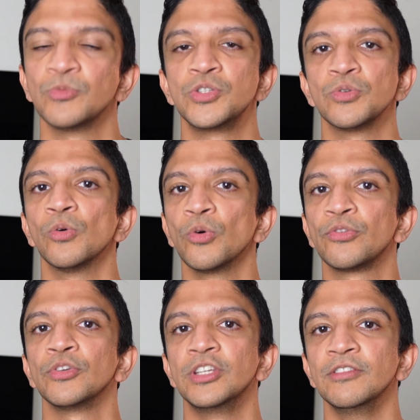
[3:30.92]
which will
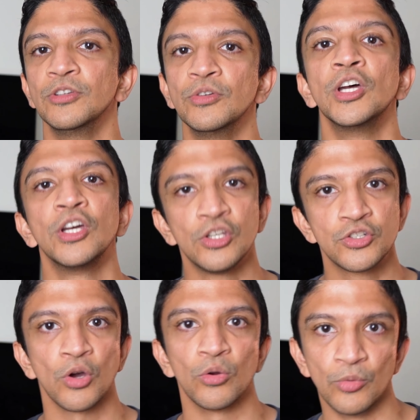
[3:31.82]
also give you
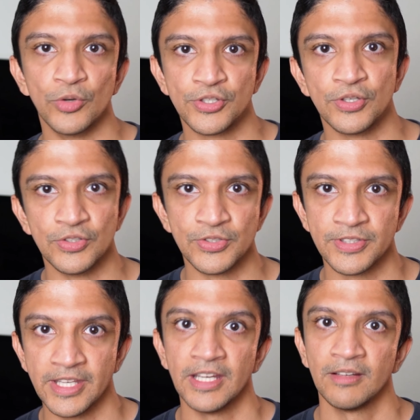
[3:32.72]
total returns
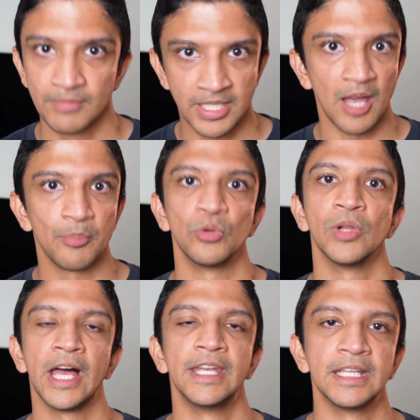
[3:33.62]
there, capital
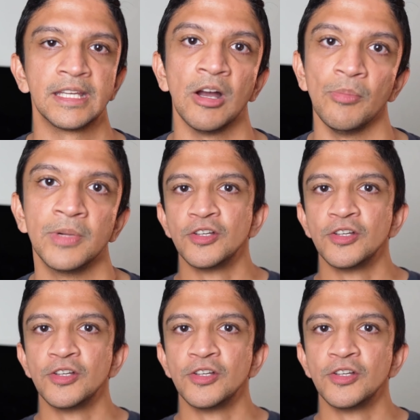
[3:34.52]
and income.